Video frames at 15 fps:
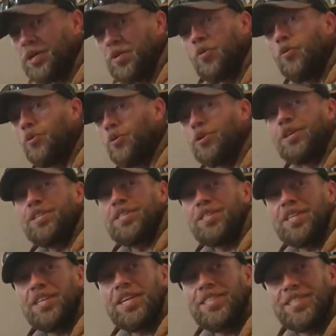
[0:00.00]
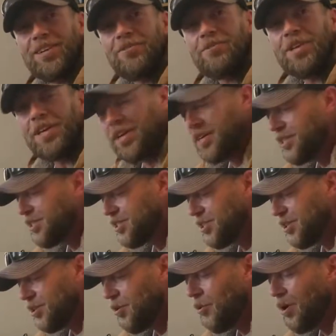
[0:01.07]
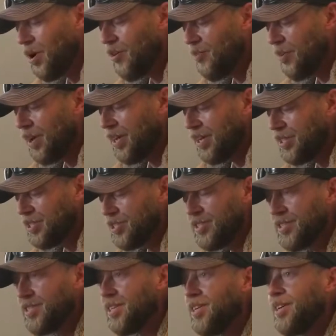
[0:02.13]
door? They stole the door off my hinges.